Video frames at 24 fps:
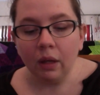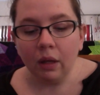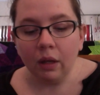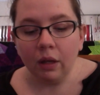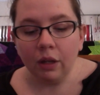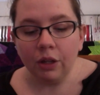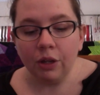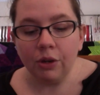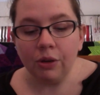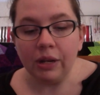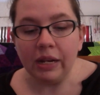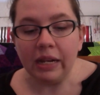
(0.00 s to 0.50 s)

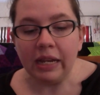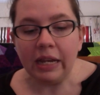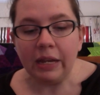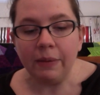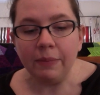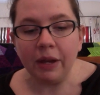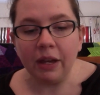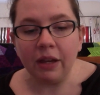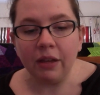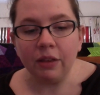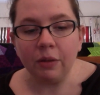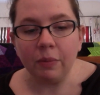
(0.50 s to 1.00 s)
You can
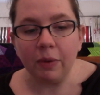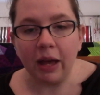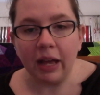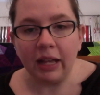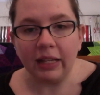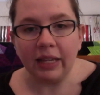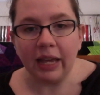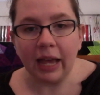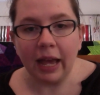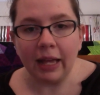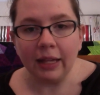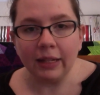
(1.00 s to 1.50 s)
email the
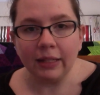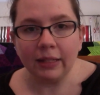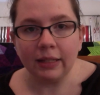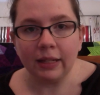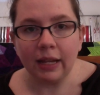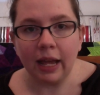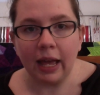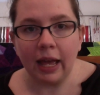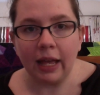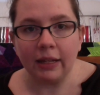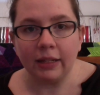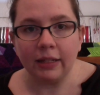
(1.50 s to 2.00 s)
podcast
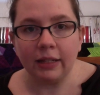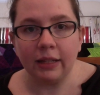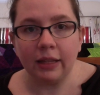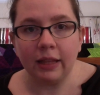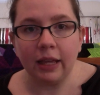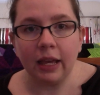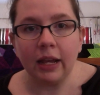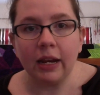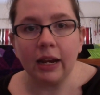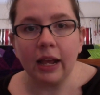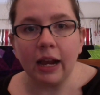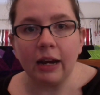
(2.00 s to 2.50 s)
at
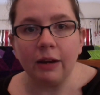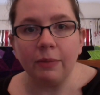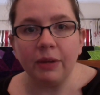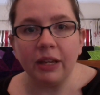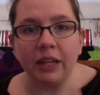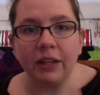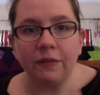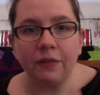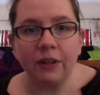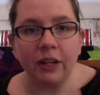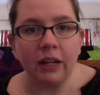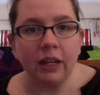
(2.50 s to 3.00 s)

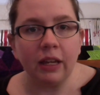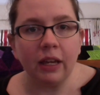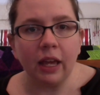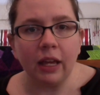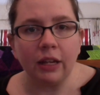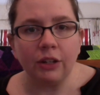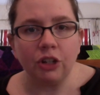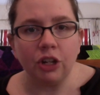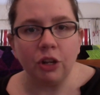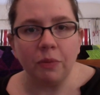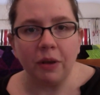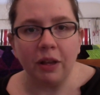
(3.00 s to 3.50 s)

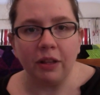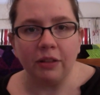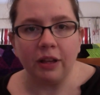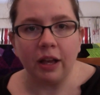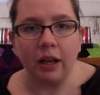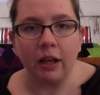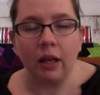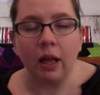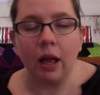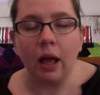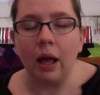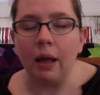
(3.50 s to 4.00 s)

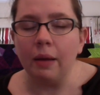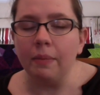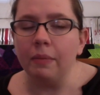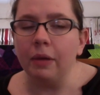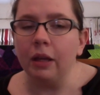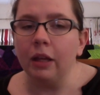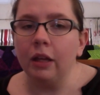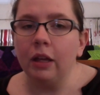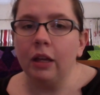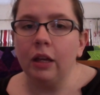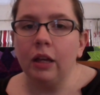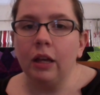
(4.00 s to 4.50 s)
theanatomyofknitting@gmail.com.
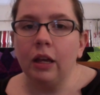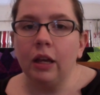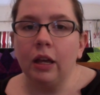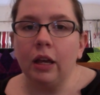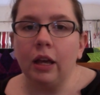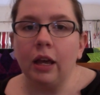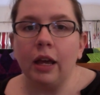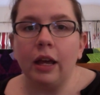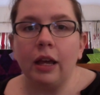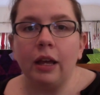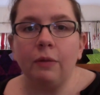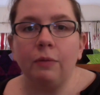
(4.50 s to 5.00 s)

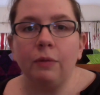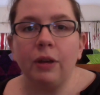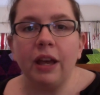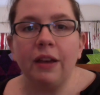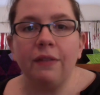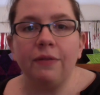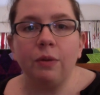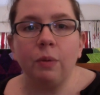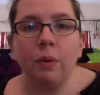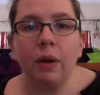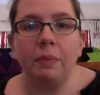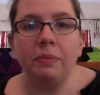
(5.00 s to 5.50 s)
And we
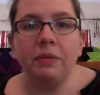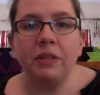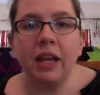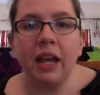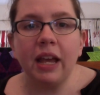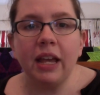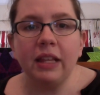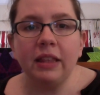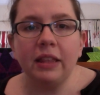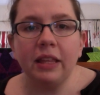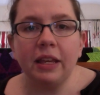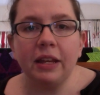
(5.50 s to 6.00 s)
have the
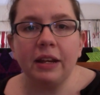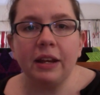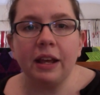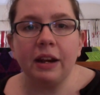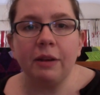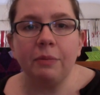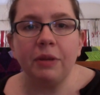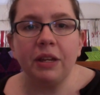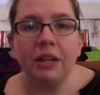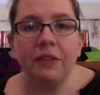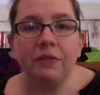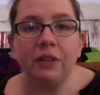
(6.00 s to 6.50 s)
website,
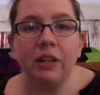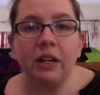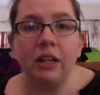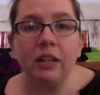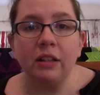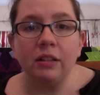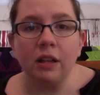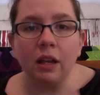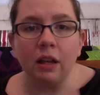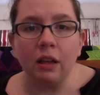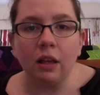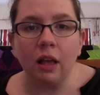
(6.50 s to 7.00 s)

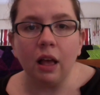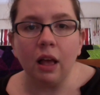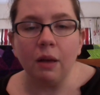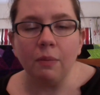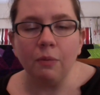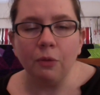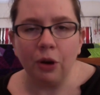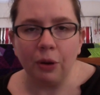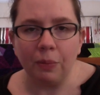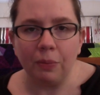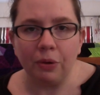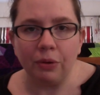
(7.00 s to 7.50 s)
theanatomyofknitting.com,
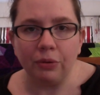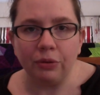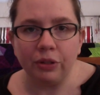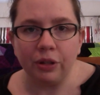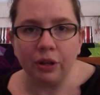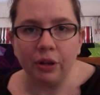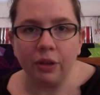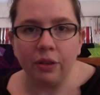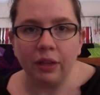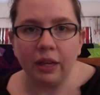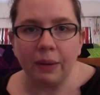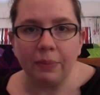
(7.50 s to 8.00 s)
where I'm posting
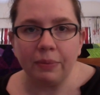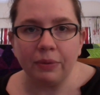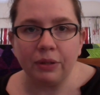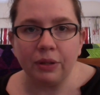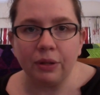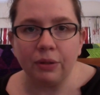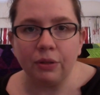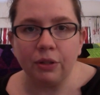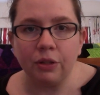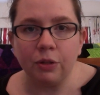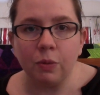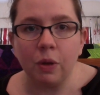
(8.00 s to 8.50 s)
all the
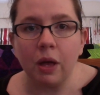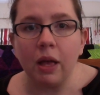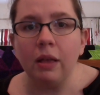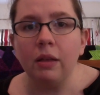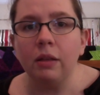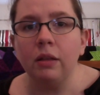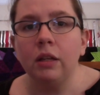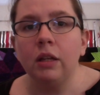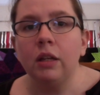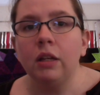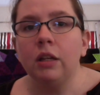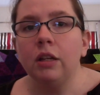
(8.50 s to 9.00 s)
episodes as
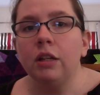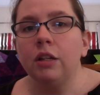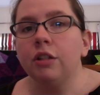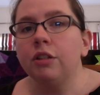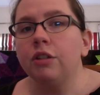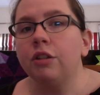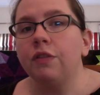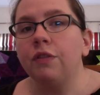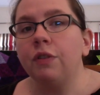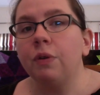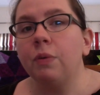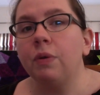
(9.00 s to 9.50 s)
well.
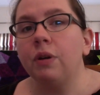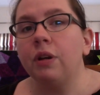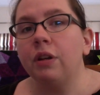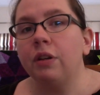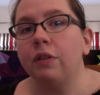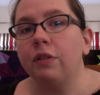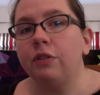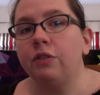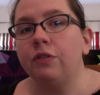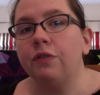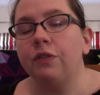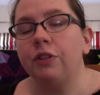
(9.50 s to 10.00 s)
So if you want
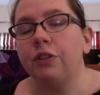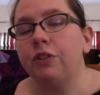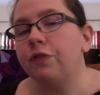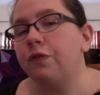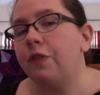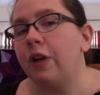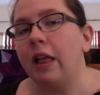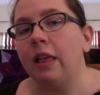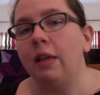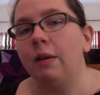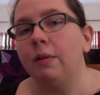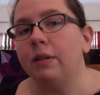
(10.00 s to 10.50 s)
to just
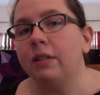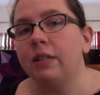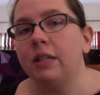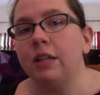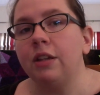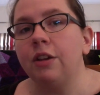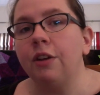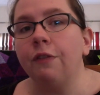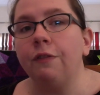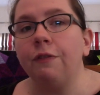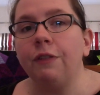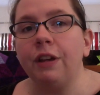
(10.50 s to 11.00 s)
follow us in
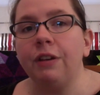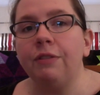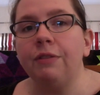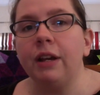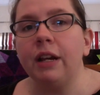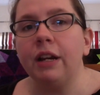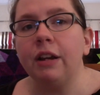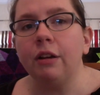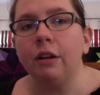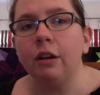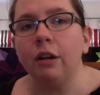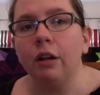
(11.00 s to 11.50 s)
your feed
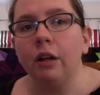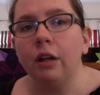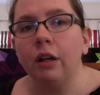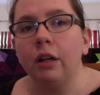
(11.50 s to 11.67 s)
reader,